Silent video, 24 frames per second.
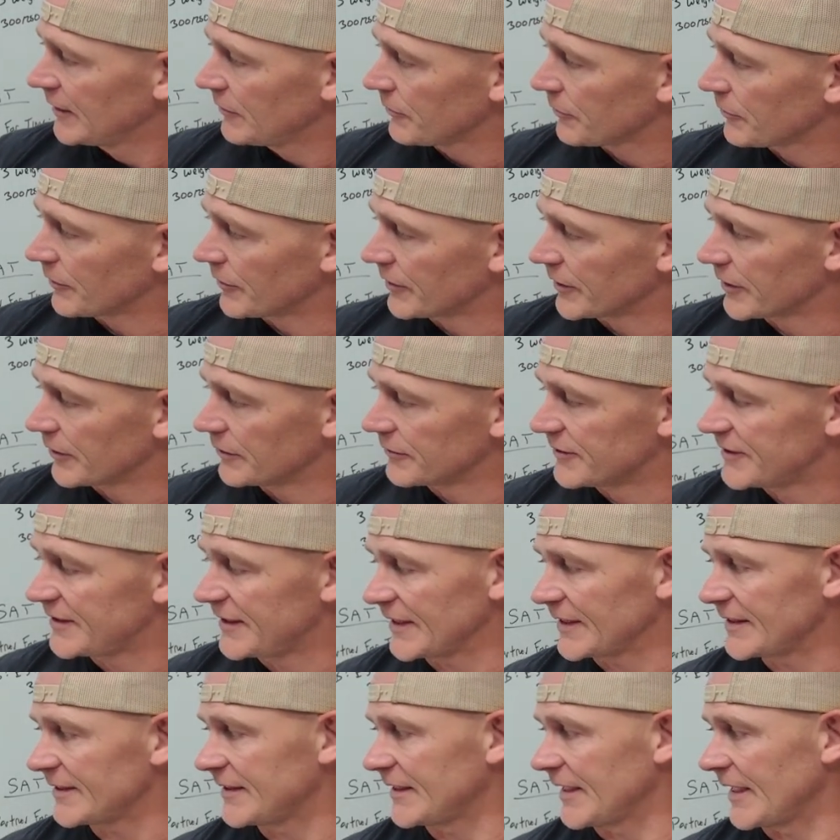We're going to go
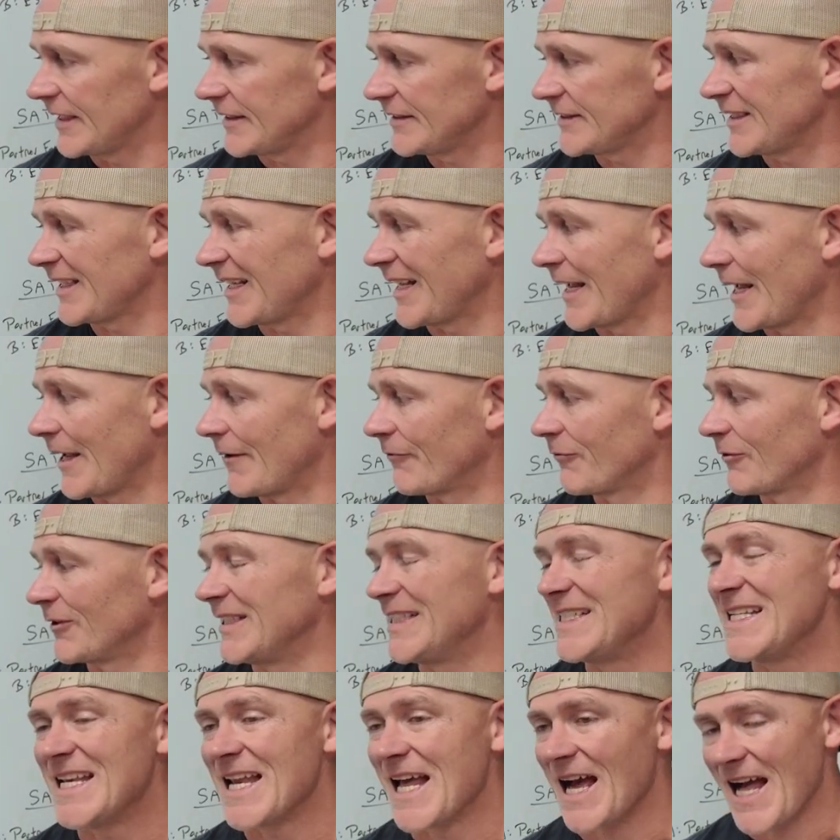6 sets every
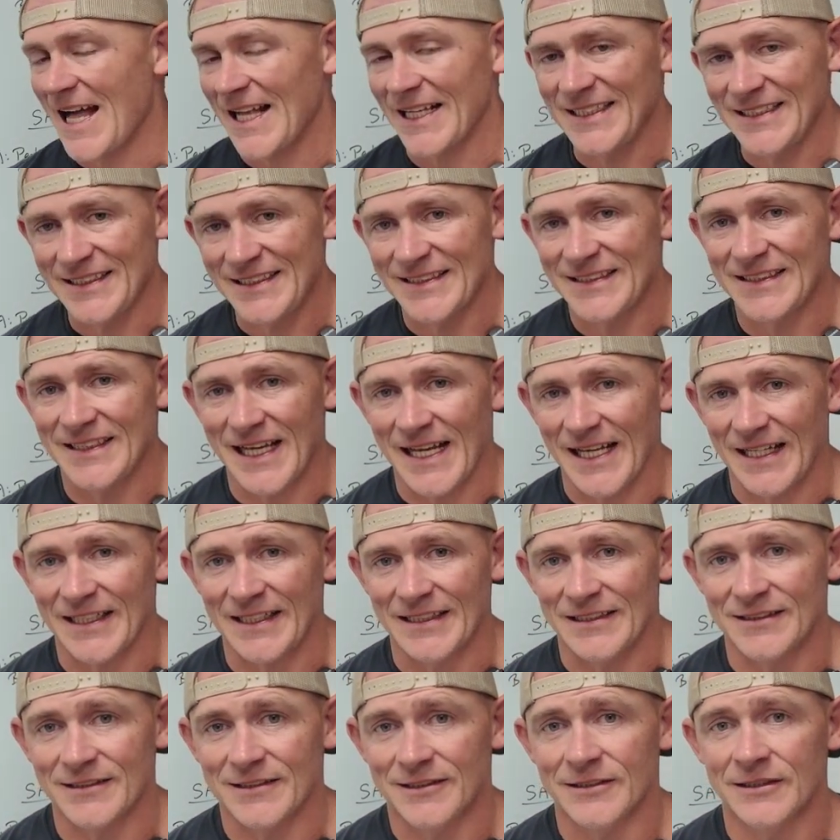90
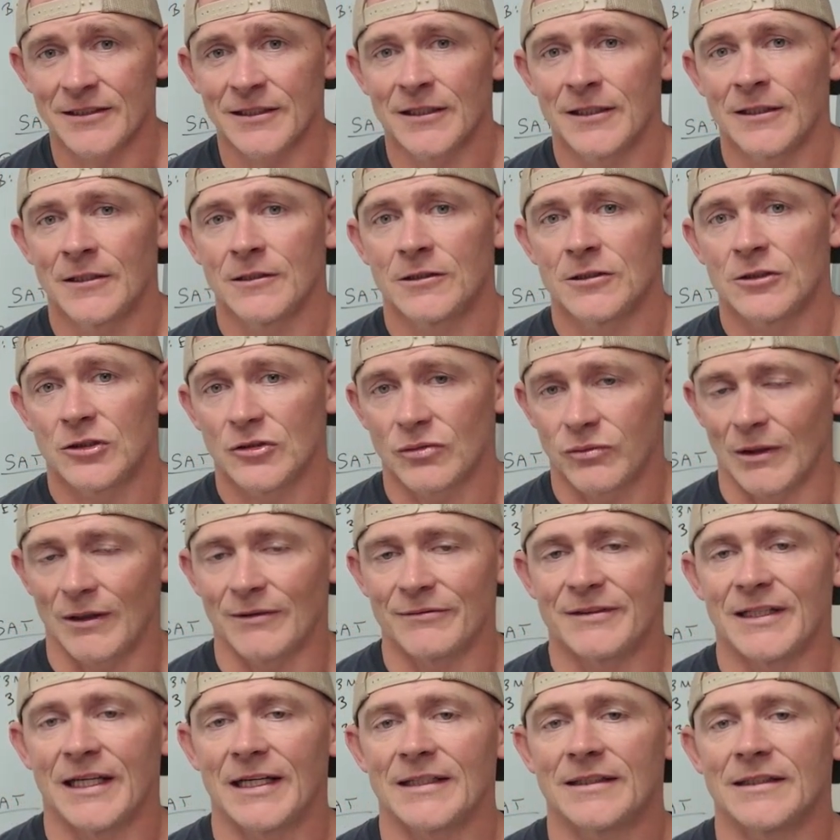seconds,
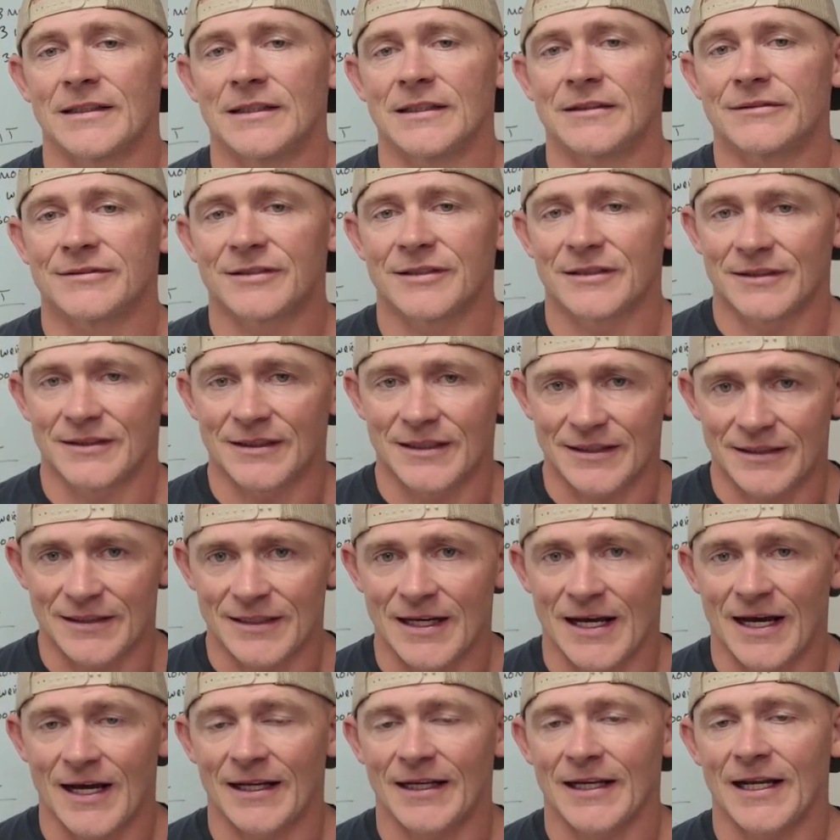12 deadlifts,
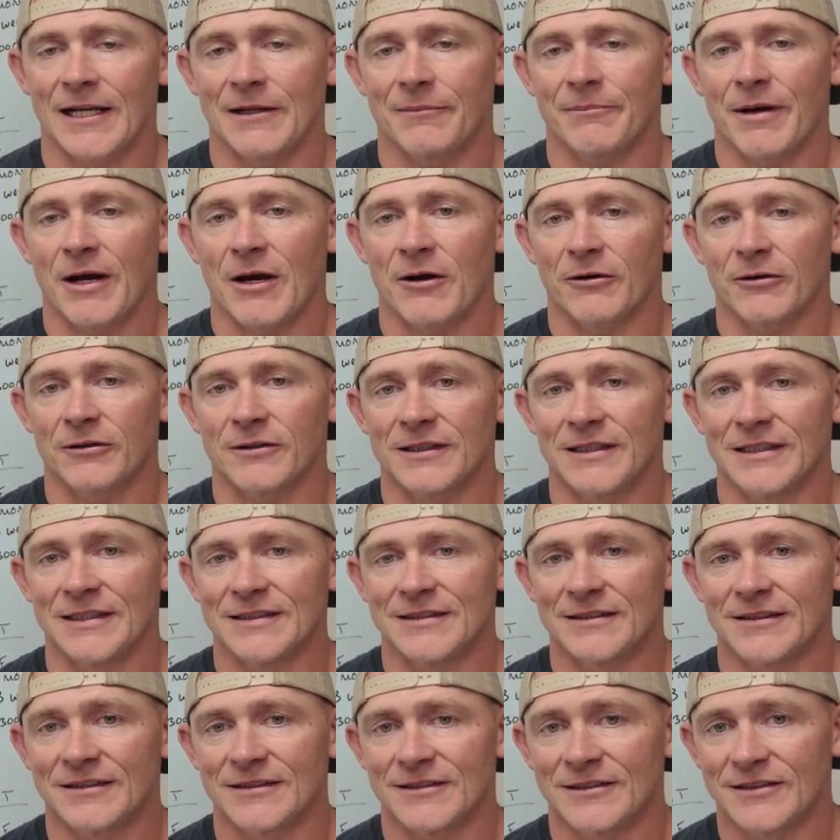9 hang power
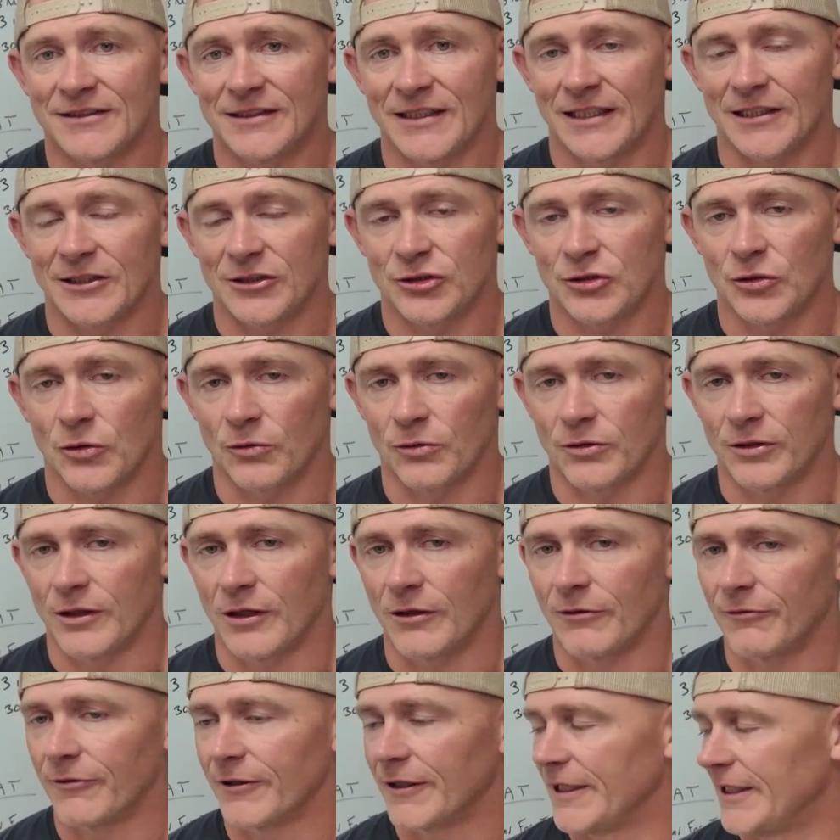cleans, 6 shouldered
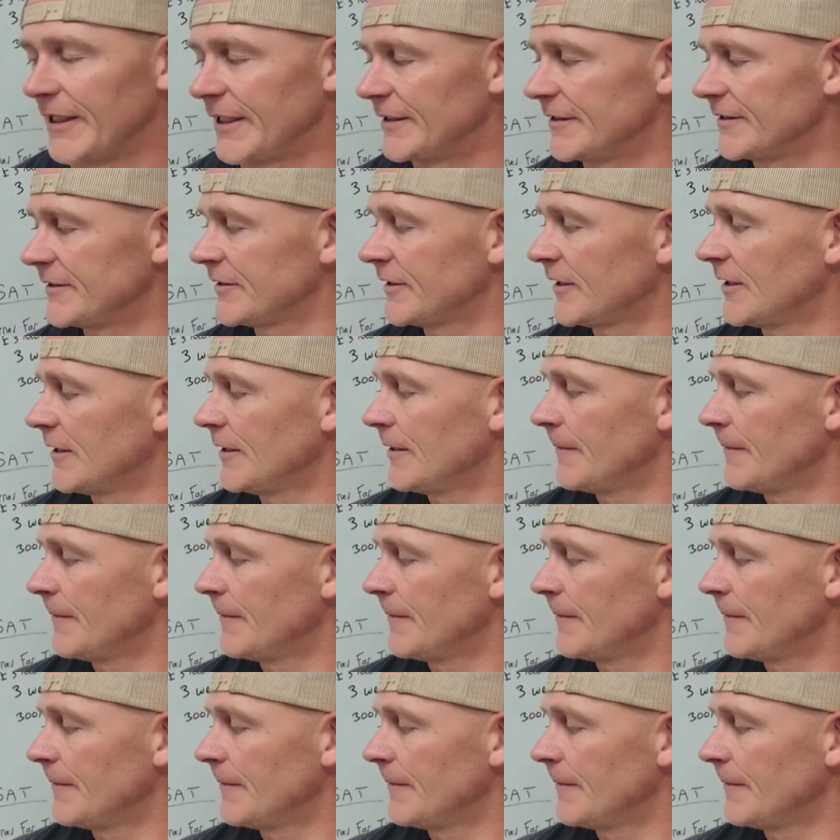overheads.